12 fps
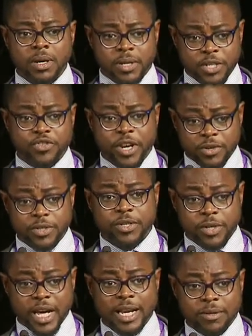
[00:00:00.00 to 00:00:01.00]

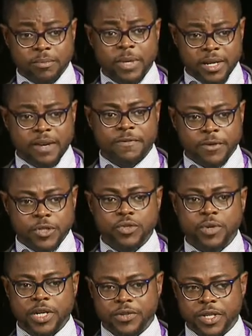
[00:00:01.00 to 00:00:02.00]
They had made efforts
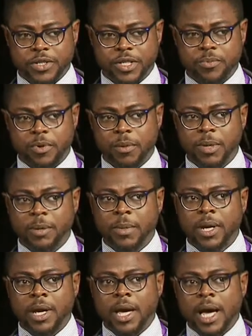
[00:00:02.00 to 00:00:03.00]
to address this problem,
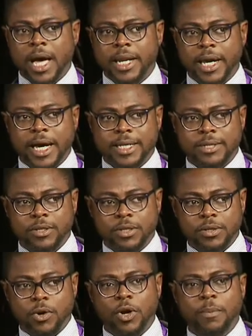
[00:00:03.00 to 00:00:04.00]
and they had
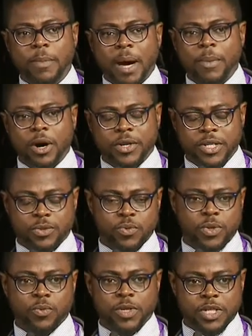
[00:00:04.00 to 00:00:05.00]
gone about it
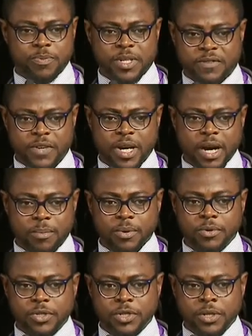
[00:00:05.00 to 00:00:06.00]
with one specific
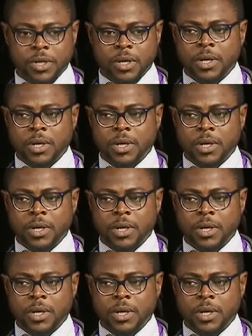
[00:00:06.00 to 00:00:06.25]
approach.